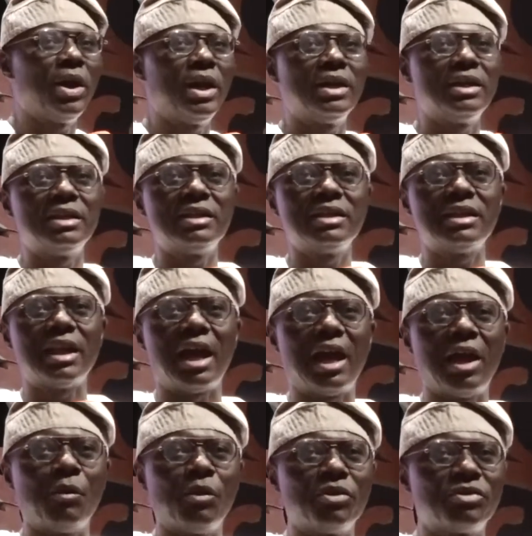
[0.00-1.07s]
when
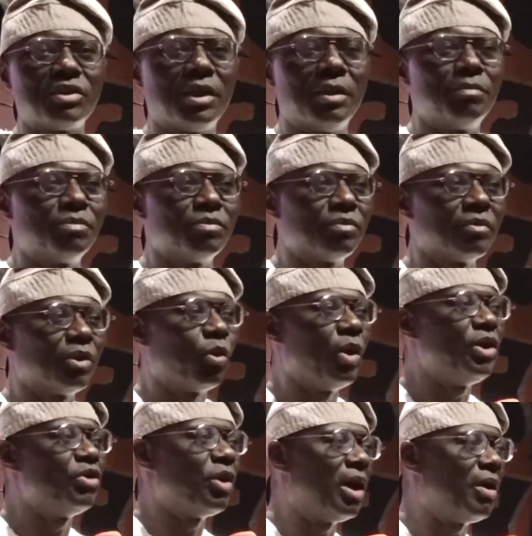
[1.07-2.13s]
I was
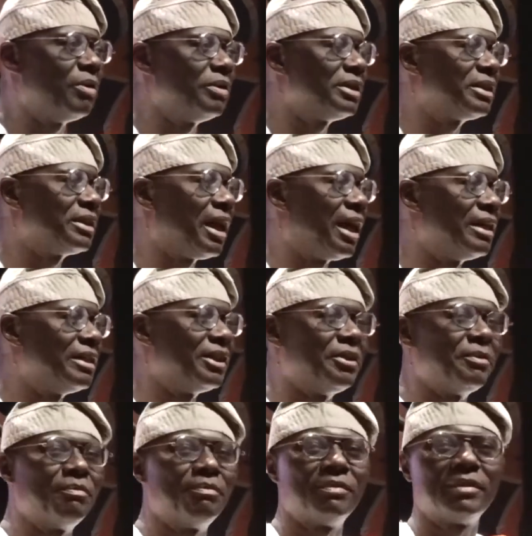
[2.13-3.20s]
going around and
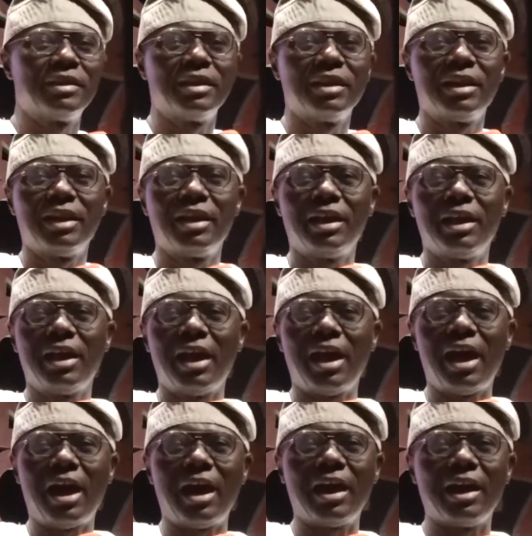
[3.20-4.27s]

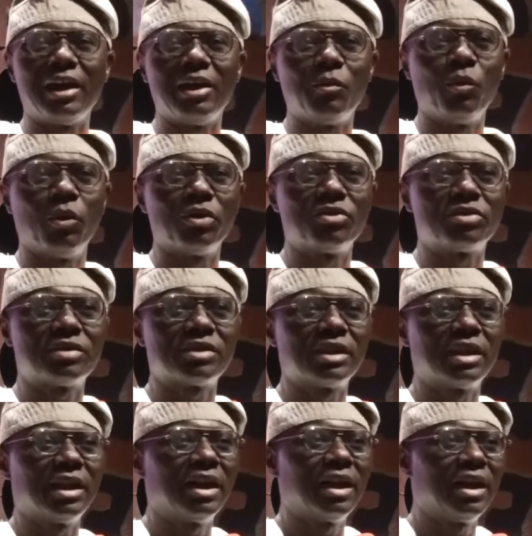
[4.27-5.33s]
I
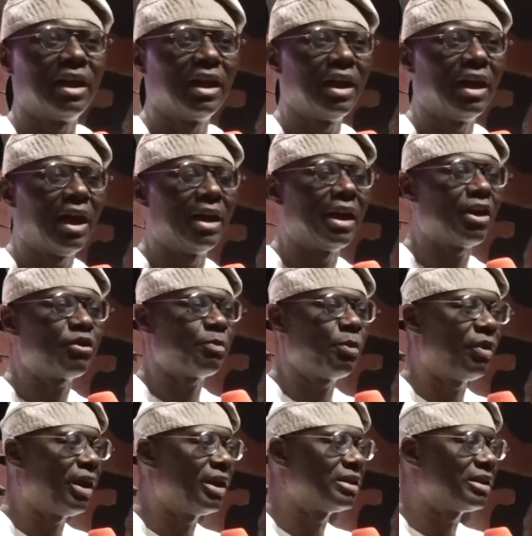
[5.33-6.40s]
was an
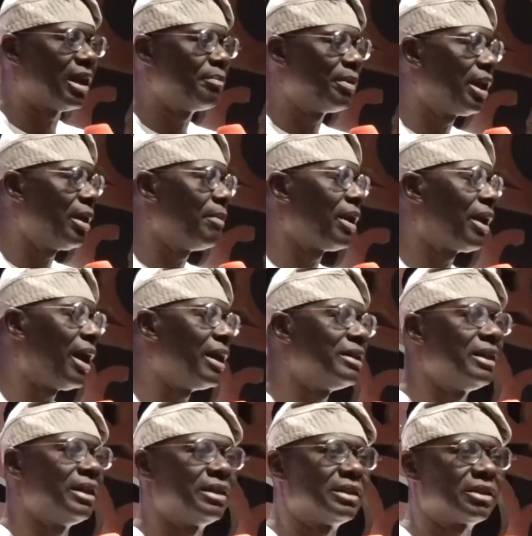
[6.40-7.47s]
aspirant, I became a
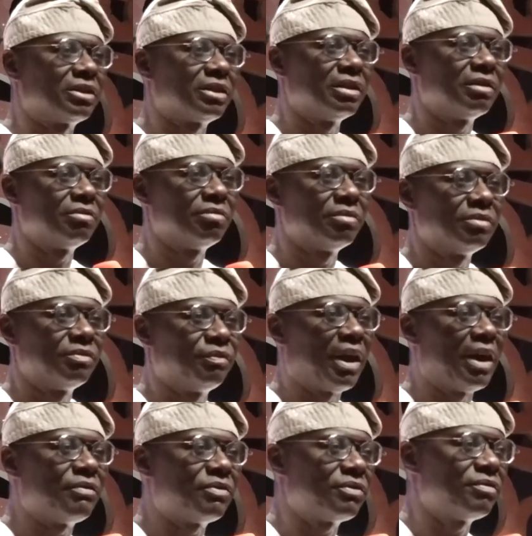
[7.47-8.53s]
candidate
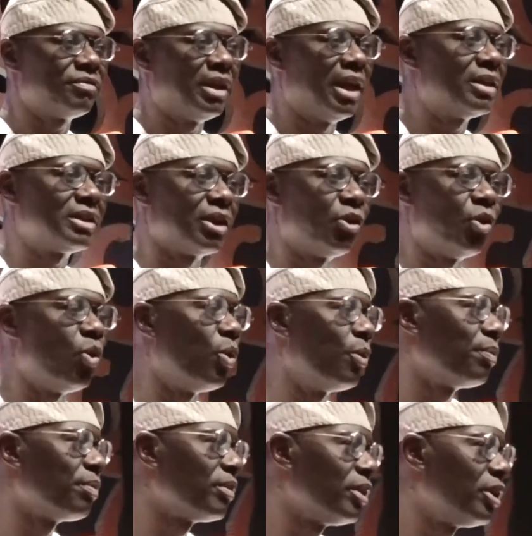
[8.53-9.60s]
5 years ago.
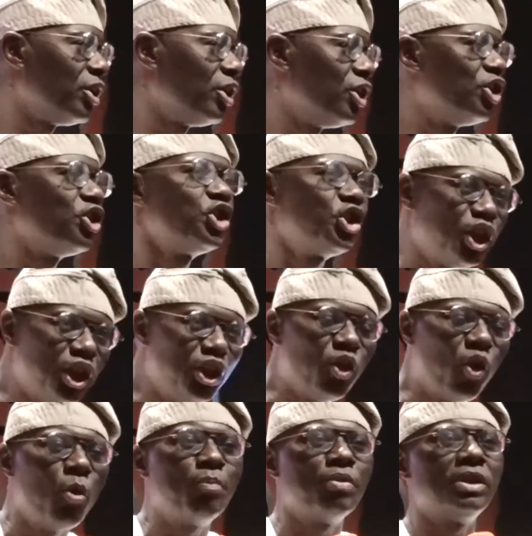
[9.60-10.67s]

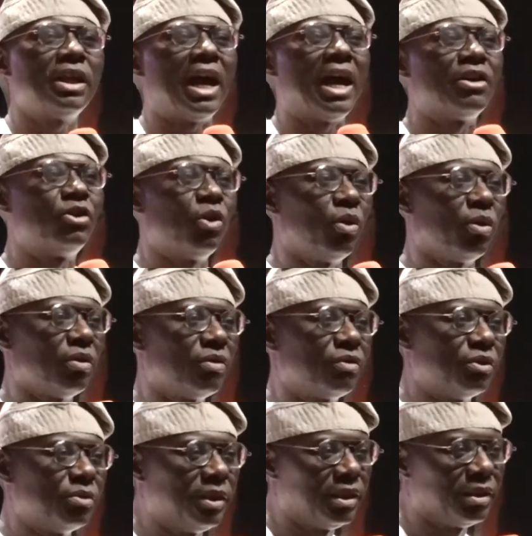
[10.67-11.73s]
She opened her door
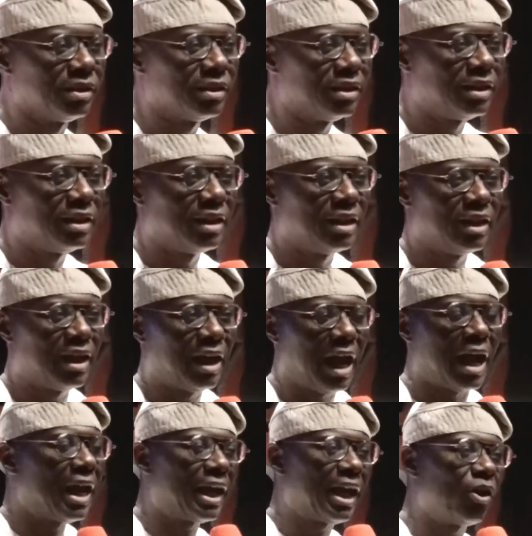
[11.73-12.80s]
for me, and
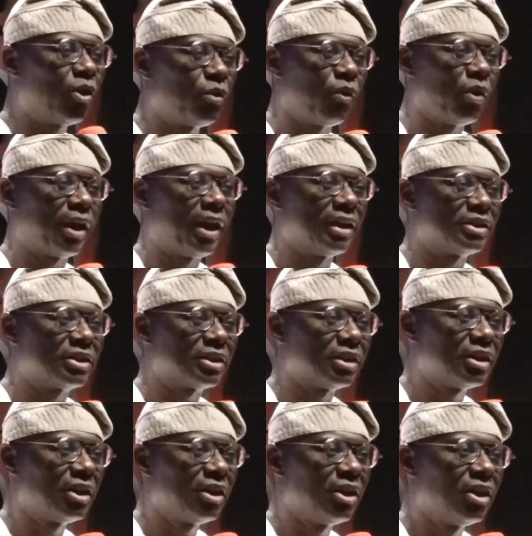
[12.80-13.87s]
I cannot
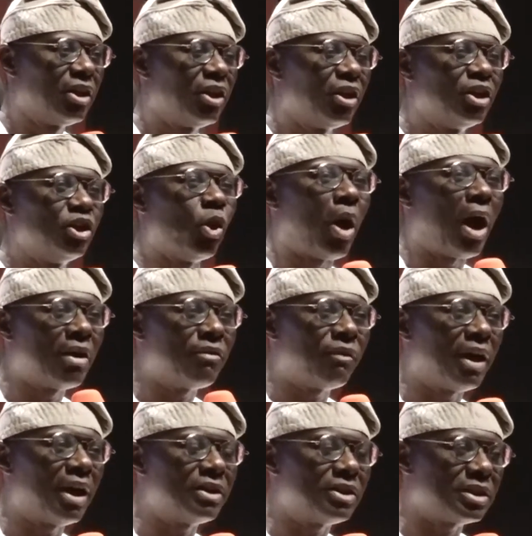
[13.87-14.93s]
forget. Your
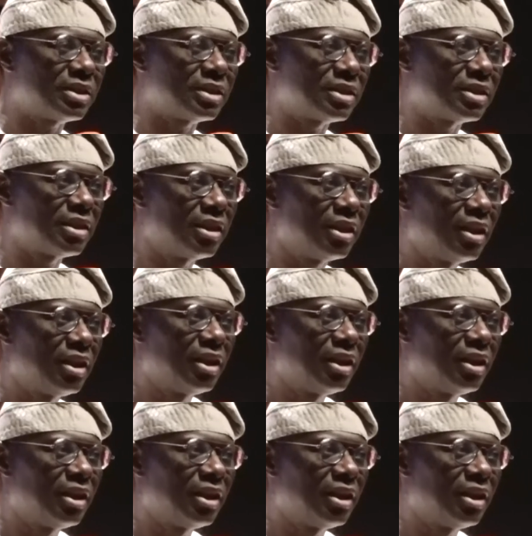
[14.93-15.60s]
advice,